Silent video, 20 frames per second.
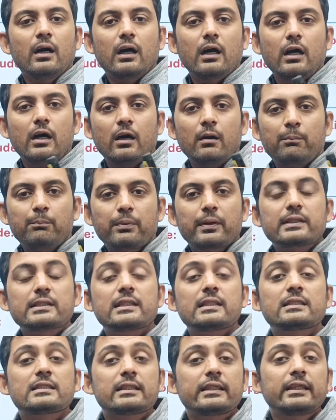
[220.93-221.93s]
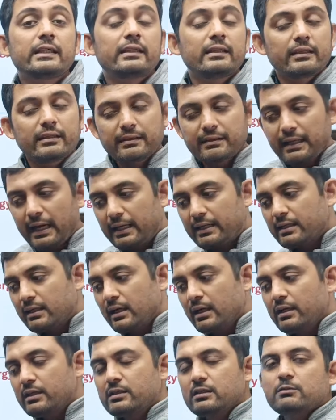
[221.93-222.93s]
uh, presence in that
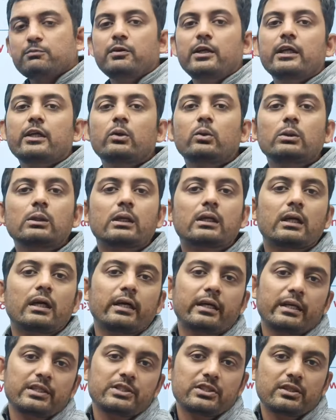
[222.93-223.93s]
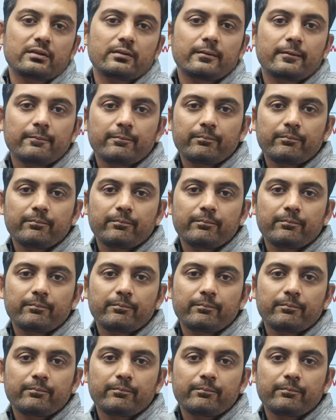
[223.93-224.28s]
uh, particular region.